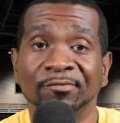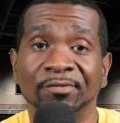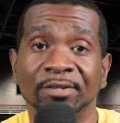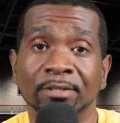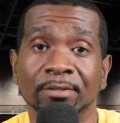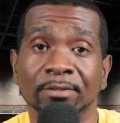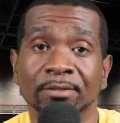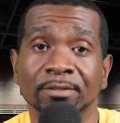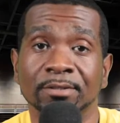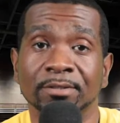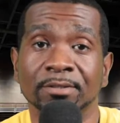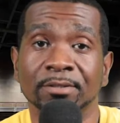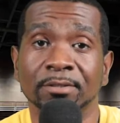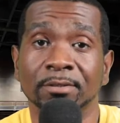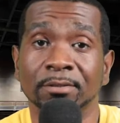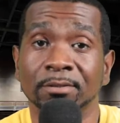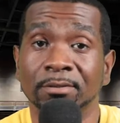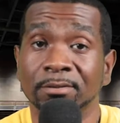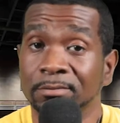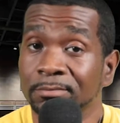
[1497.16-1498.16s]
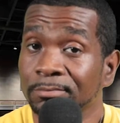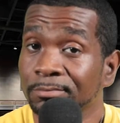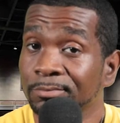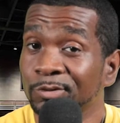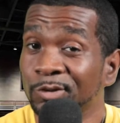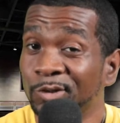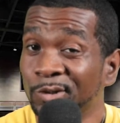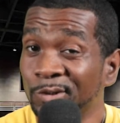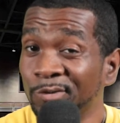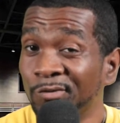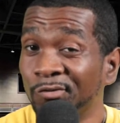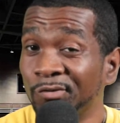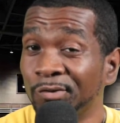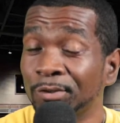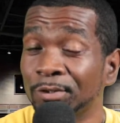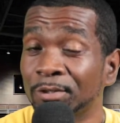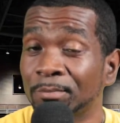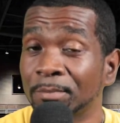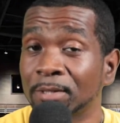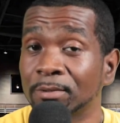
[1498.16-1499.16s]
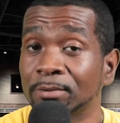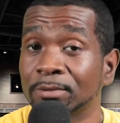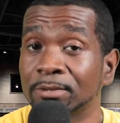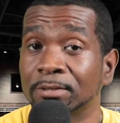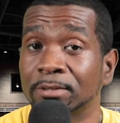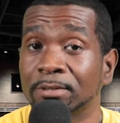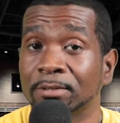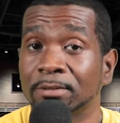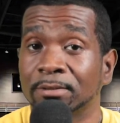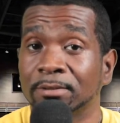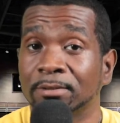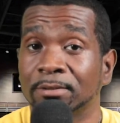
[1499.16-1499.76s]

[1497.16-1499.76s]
fears do you feel the most?